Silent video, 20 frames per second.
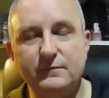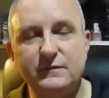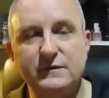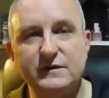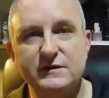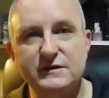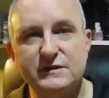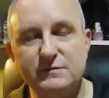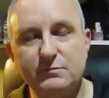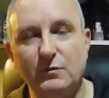
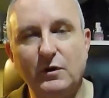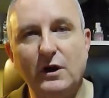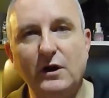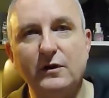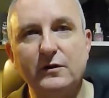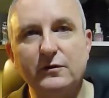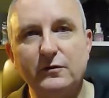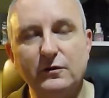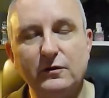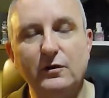
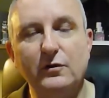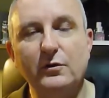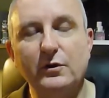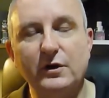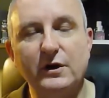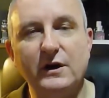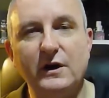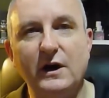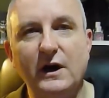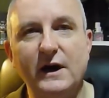smaller,
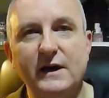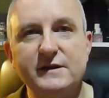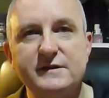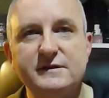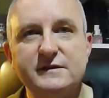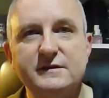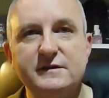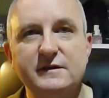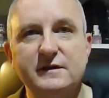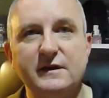lower
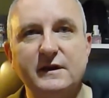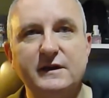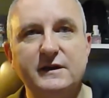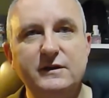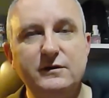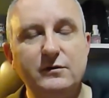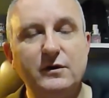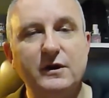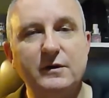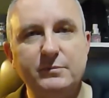cost
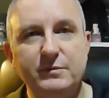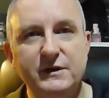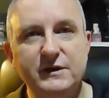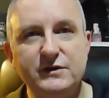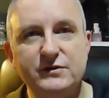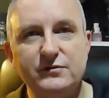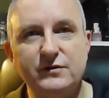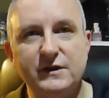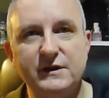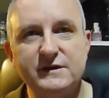QRP
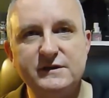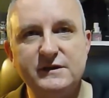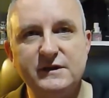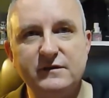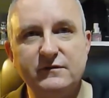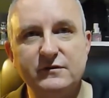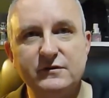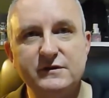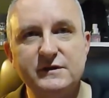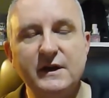
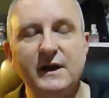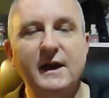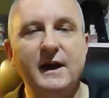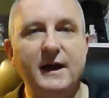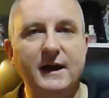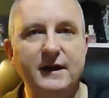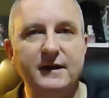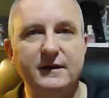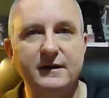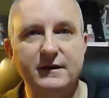transceivers
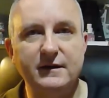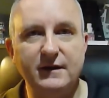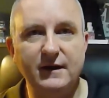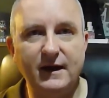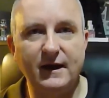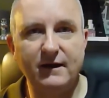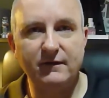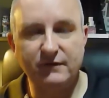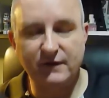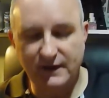and
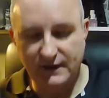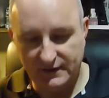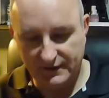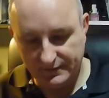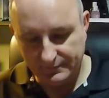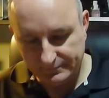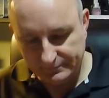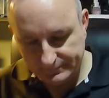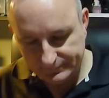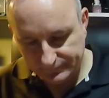have at it.
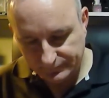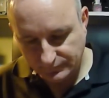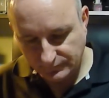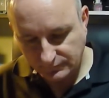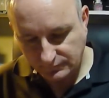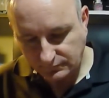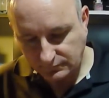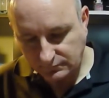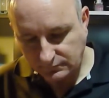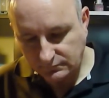
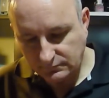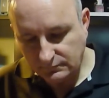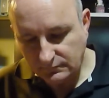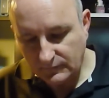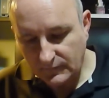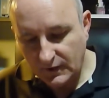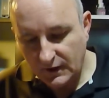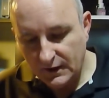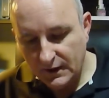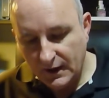
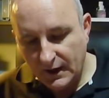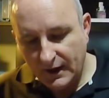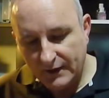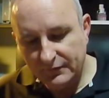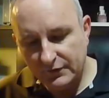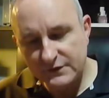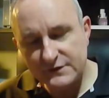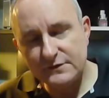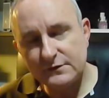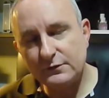
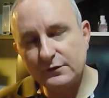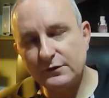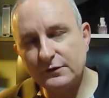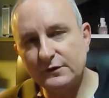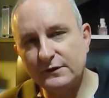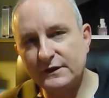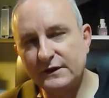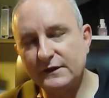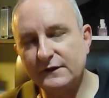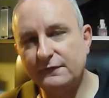I've also
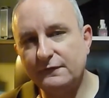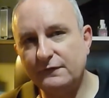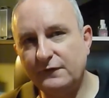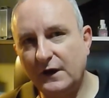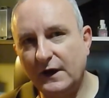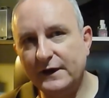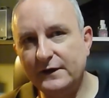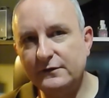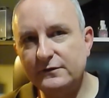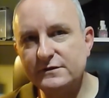heard that the
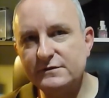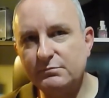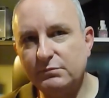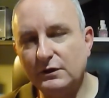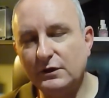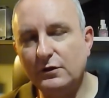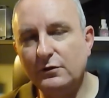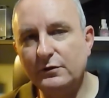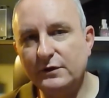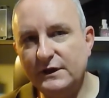finals
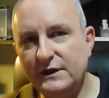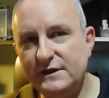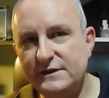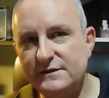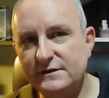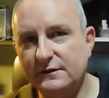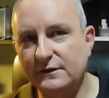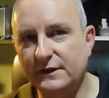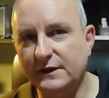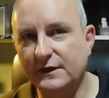blow
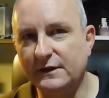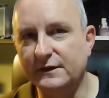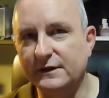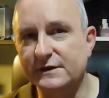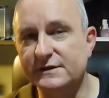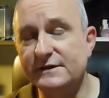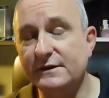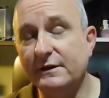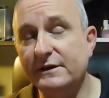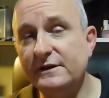easily on
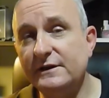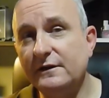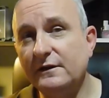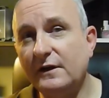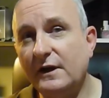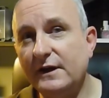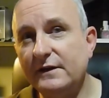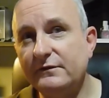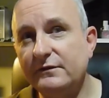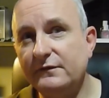this. Now, I did a
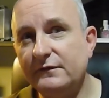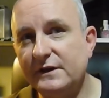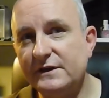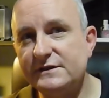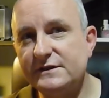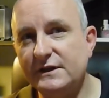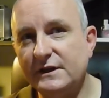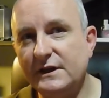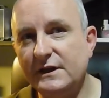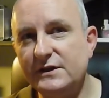lot of
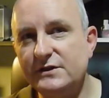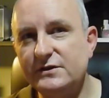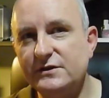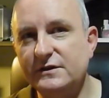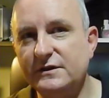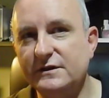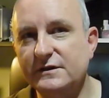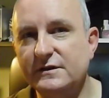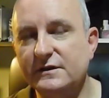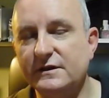
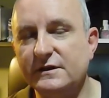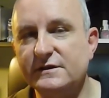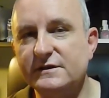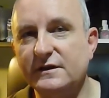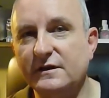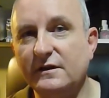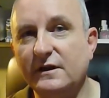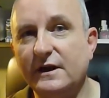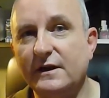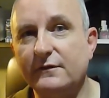investigation into this
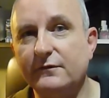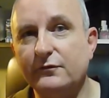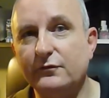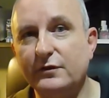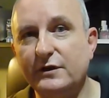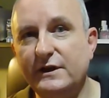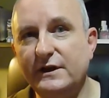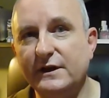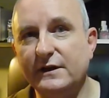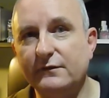and a lot of
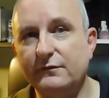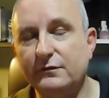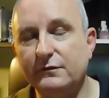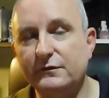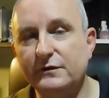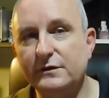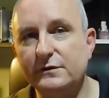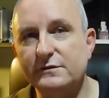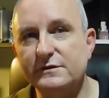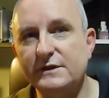reading of
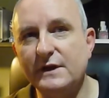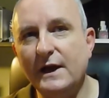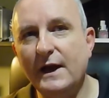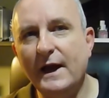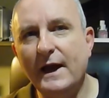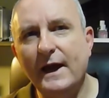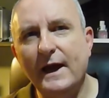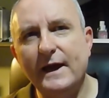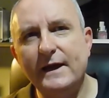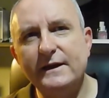reviews,
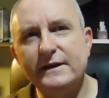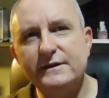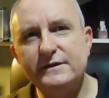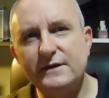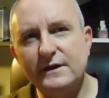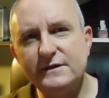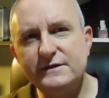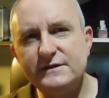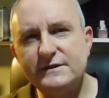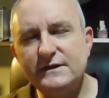and it
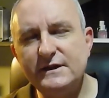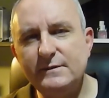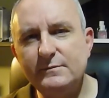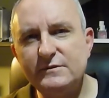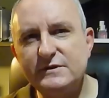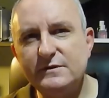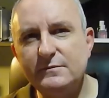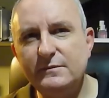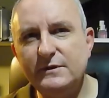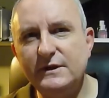does seem
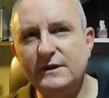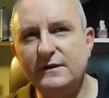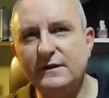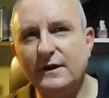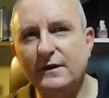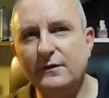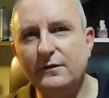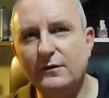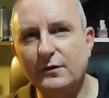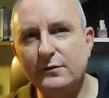to me
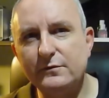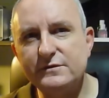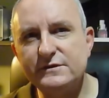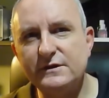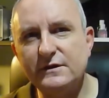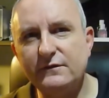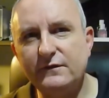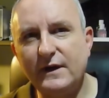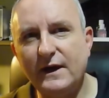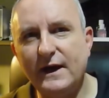that those
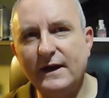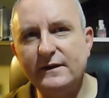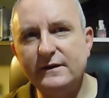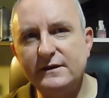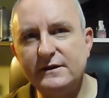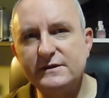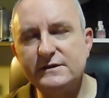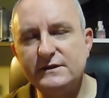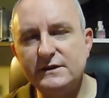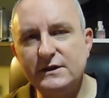that have had
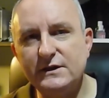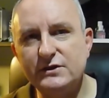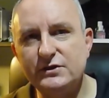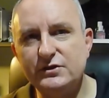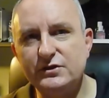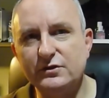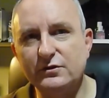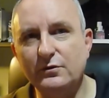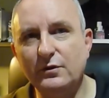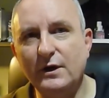this
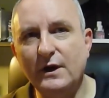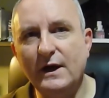issue